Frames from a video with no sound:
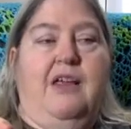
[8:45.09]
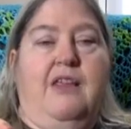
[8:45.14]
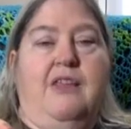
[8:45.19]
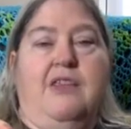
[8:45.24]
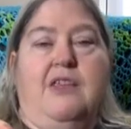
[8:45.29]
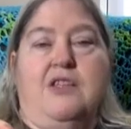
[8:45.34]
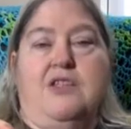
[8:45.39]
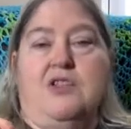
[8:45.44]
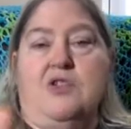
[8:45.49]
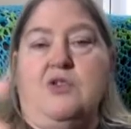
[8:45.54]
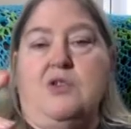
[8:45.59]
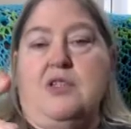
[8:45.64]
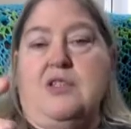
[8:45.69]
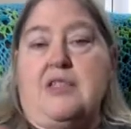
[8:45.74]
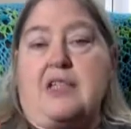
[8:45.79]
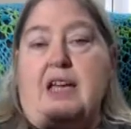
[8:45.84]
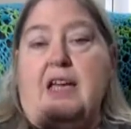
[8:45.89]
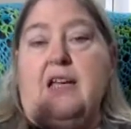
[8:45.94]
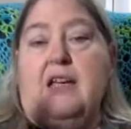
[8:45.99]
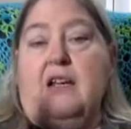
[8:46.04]
that you could
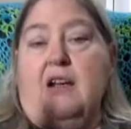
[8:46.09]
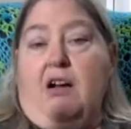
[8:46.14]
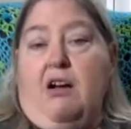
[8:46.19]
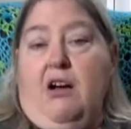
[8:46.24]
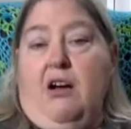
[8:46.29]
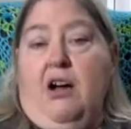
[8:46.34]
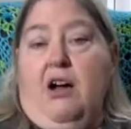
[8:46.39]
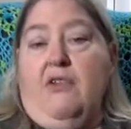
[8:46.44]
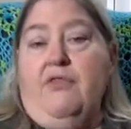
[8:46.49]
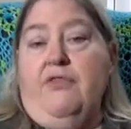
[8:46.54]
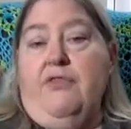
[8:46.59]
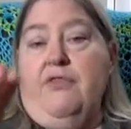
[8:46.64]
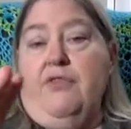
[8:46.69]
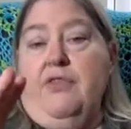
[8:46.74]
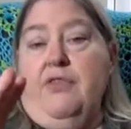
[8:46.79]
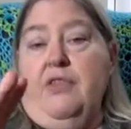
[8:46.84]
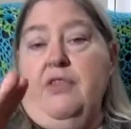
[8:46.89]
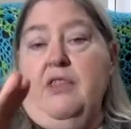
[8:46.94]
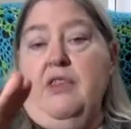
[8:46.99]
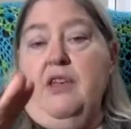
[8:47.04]
take it off
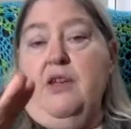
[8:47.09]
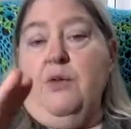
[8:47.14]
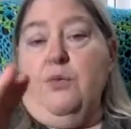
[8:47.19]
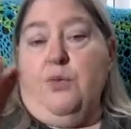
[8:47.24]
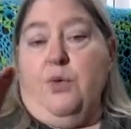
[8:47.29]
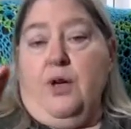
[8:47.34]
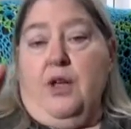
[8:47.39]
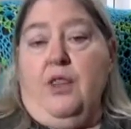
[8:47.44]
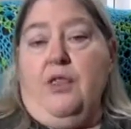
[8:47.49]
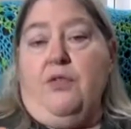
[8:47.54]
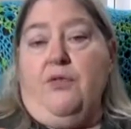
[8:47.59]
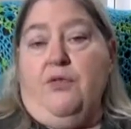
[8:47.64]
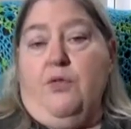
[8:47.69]
the wreath